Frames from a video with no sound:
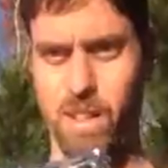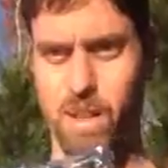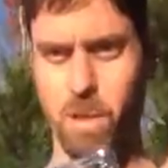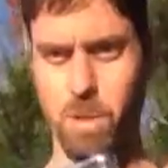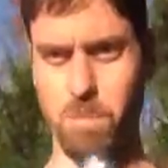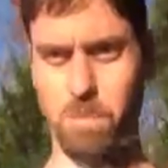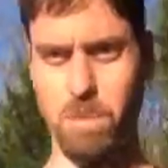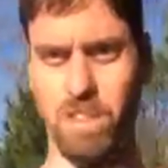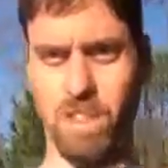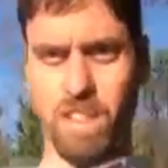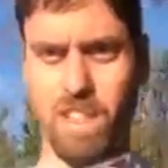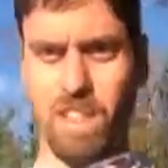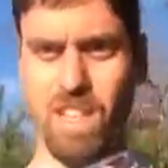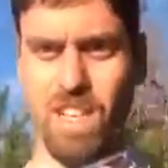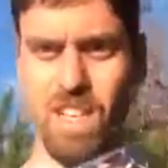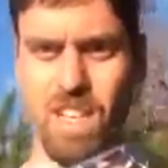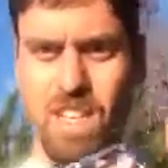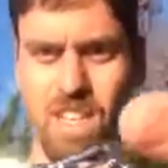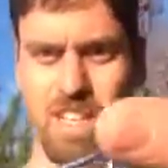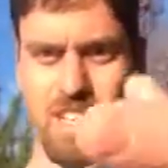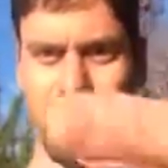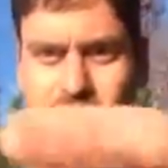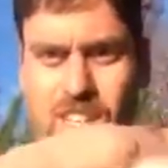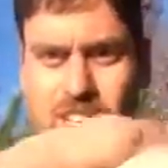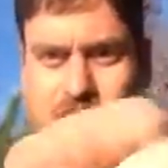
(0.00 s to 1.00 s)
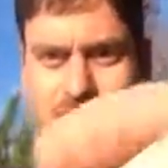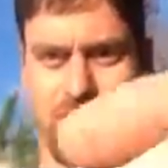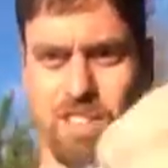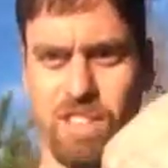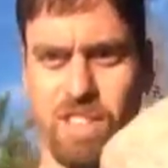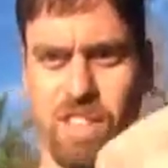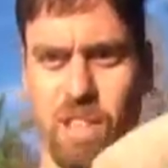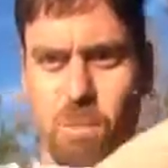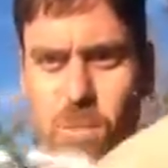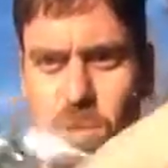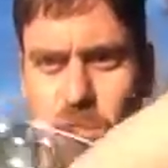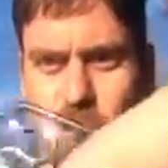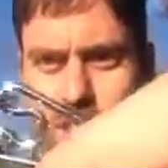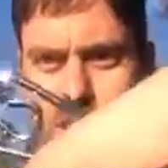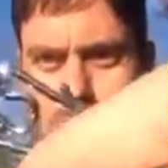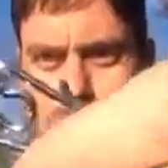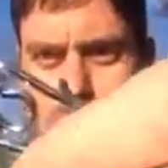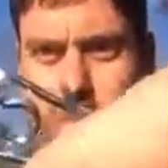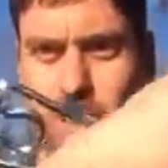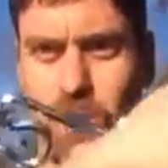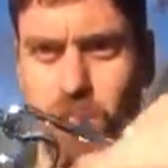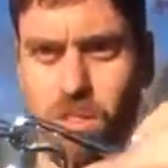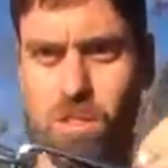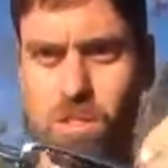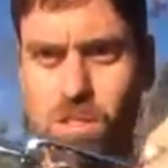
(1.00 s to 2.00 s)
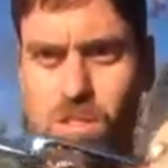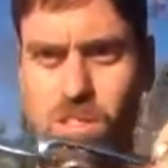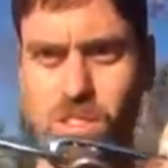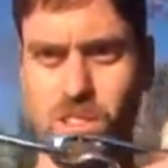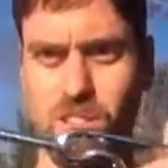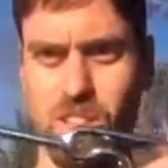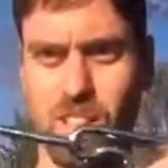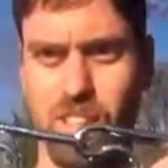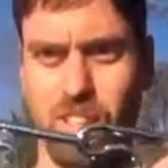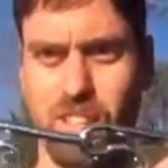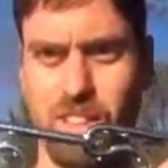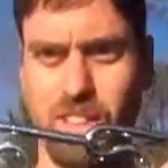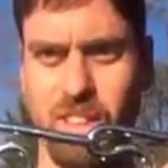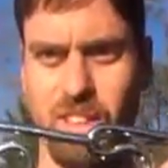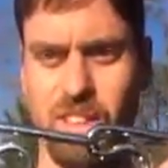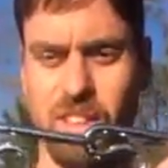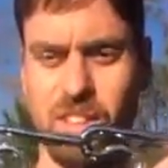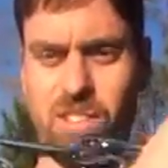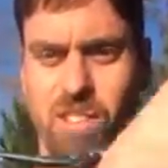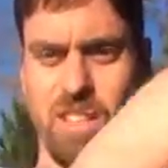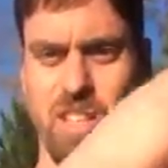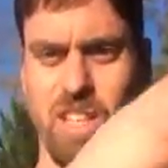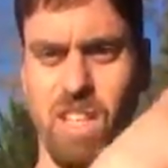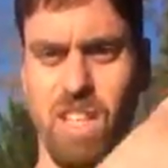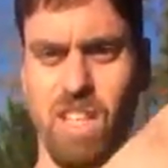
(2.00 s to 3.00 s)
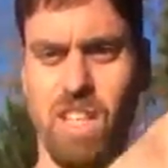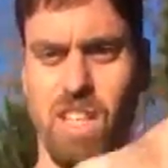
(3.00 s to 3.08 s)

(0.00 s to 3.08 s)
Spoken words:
I hope you can kind of see what it is, but it looks like this.